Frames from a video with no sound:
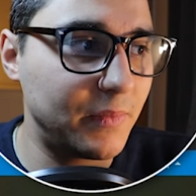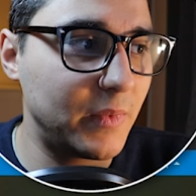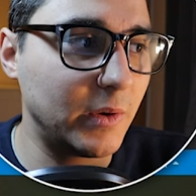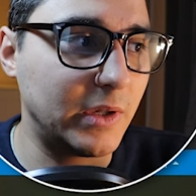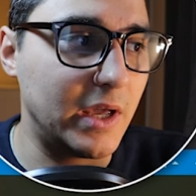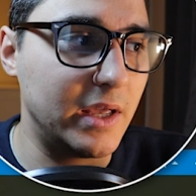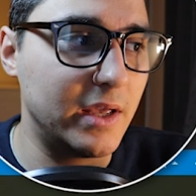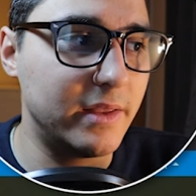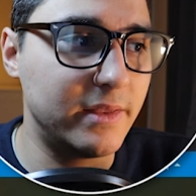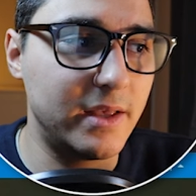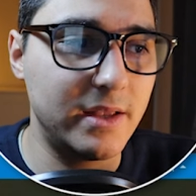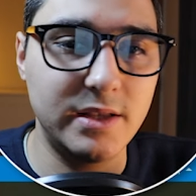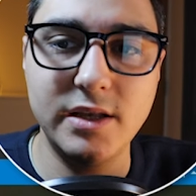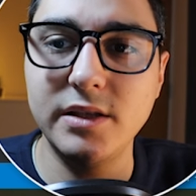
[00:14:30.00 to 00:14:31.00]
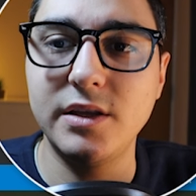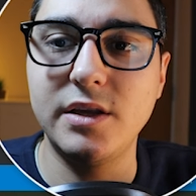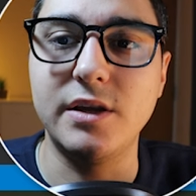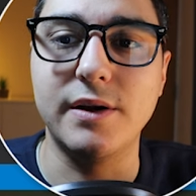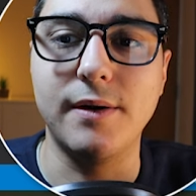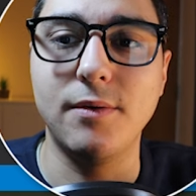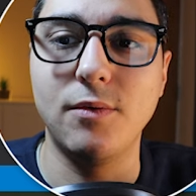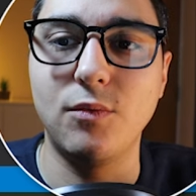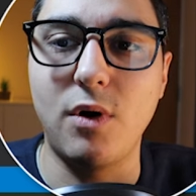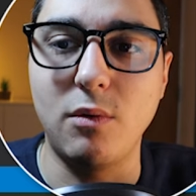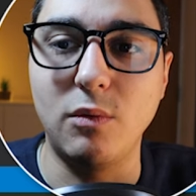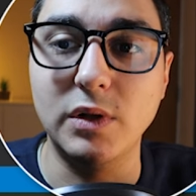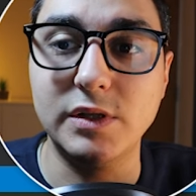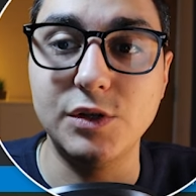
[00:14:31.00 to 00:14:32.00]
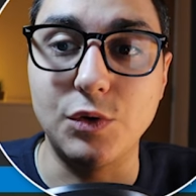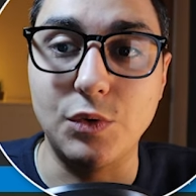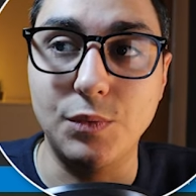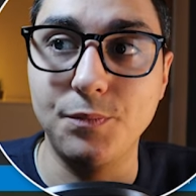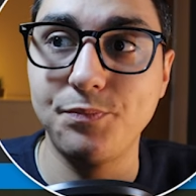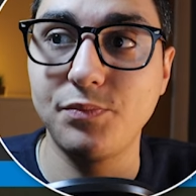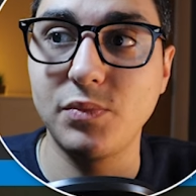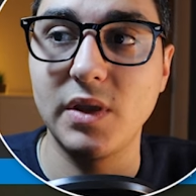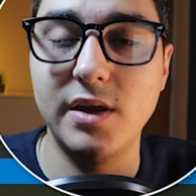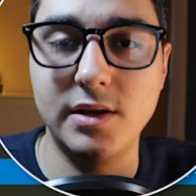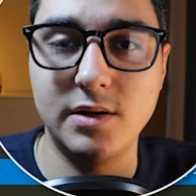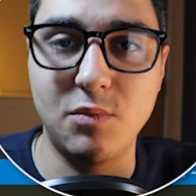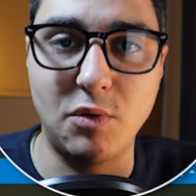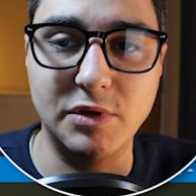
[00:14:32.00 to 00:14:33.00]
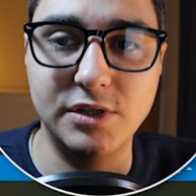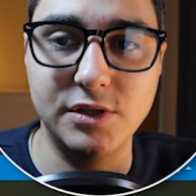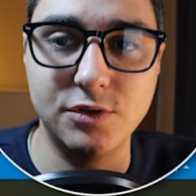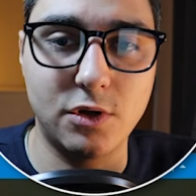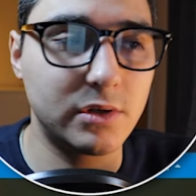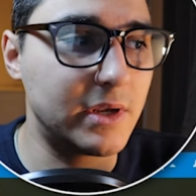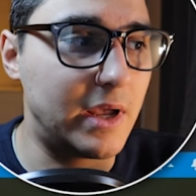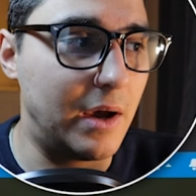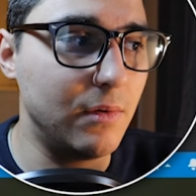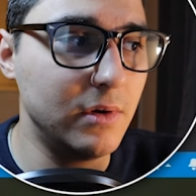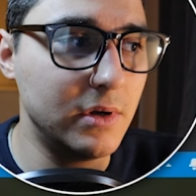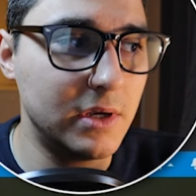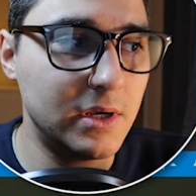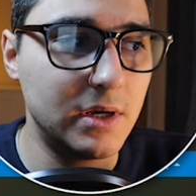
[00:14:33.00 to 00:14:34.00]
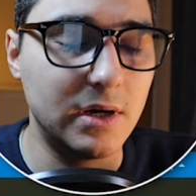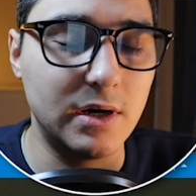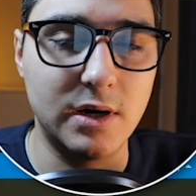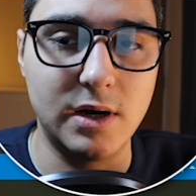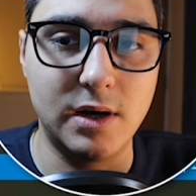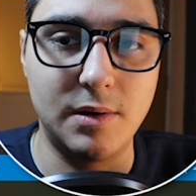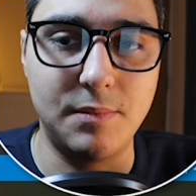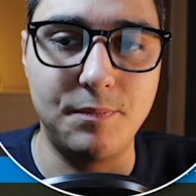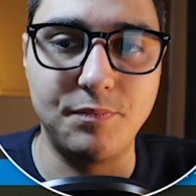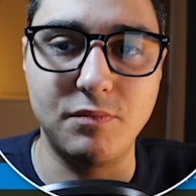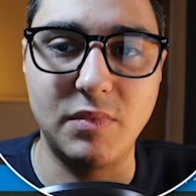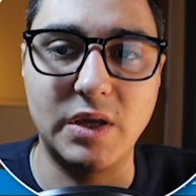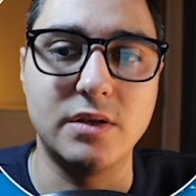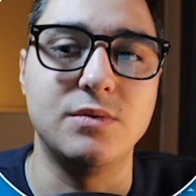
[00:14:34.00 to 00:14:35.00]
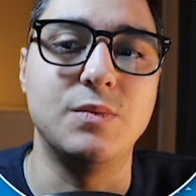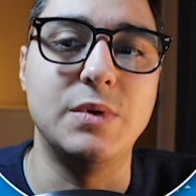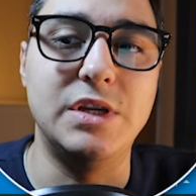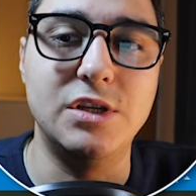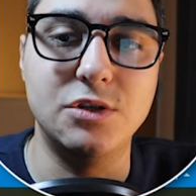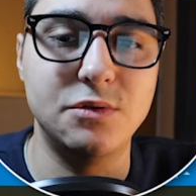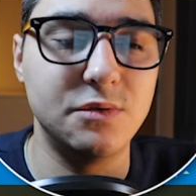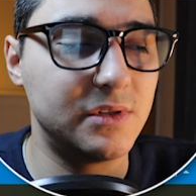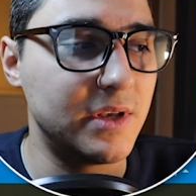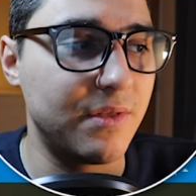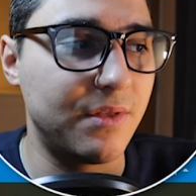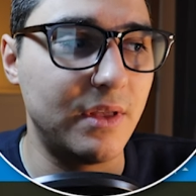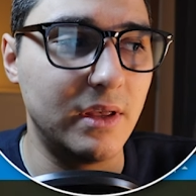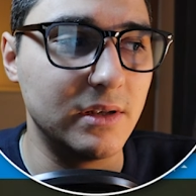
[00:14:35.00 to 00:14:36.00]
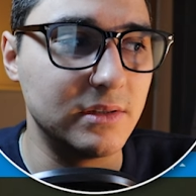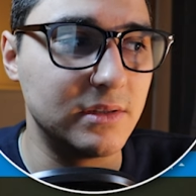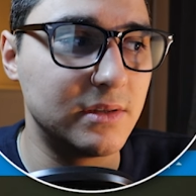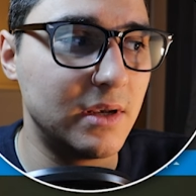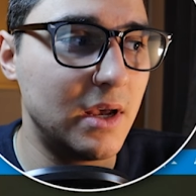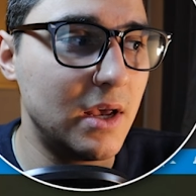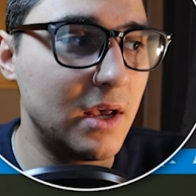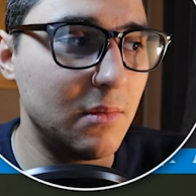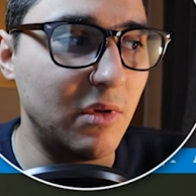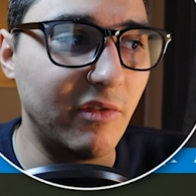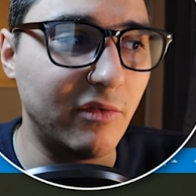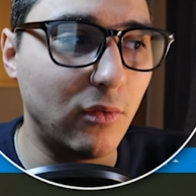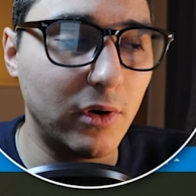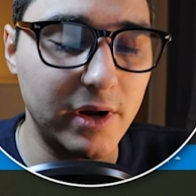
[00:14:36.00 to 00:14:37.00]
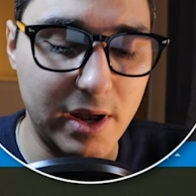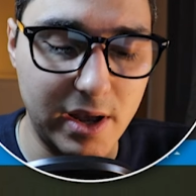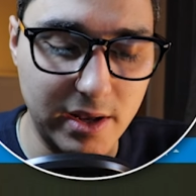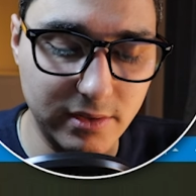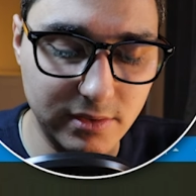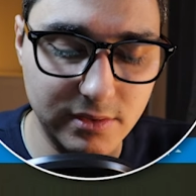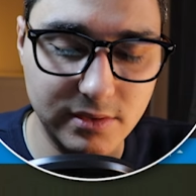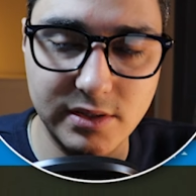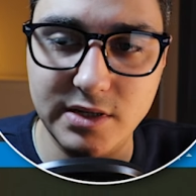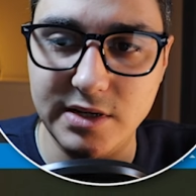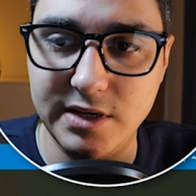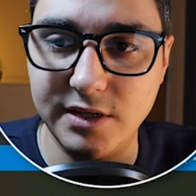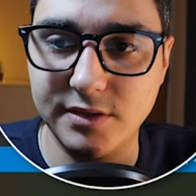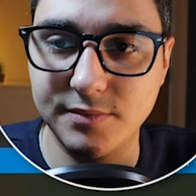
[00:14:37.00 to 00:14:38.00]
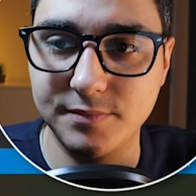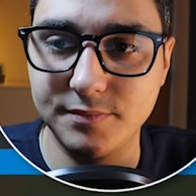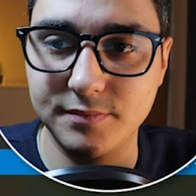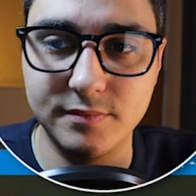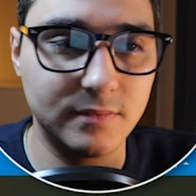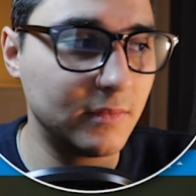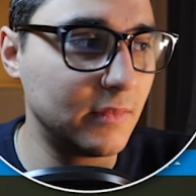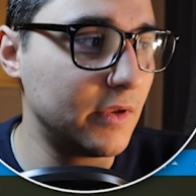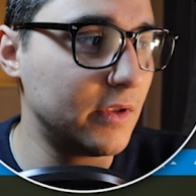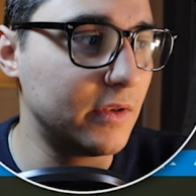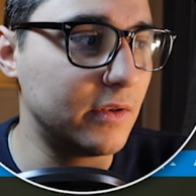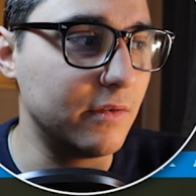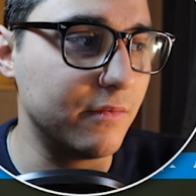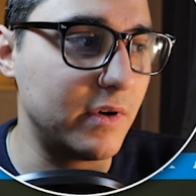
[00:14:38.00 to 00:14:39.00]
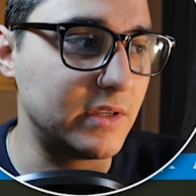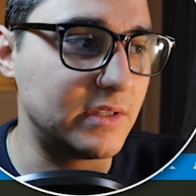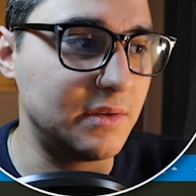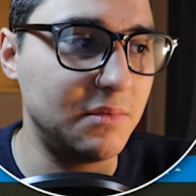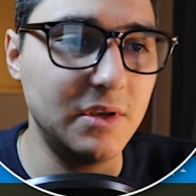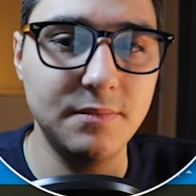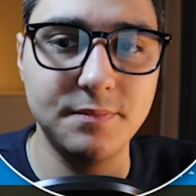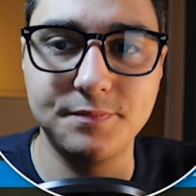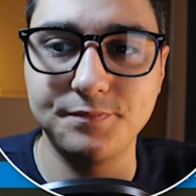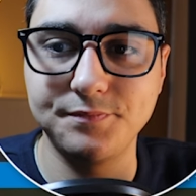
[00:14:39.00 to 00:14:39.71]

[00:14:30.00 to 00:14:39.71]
Okay, and then in here, what we'll do in a moment, not now, because we need to do something else beforehand, delete the recipe.